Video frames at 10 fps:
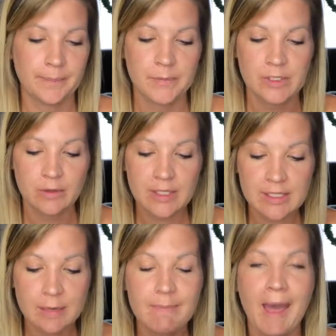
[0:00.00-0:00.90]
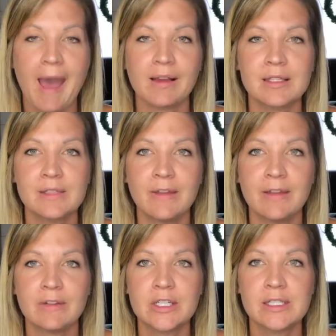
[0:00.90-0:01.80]
So these are max
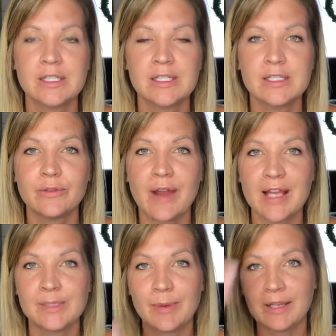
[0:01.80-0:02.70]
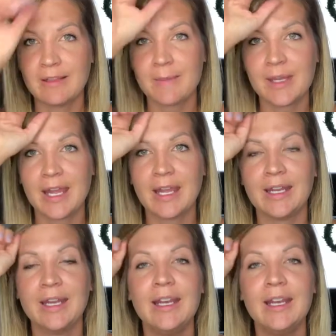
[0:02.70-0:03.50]
flavors. This is a raspberry lemonade.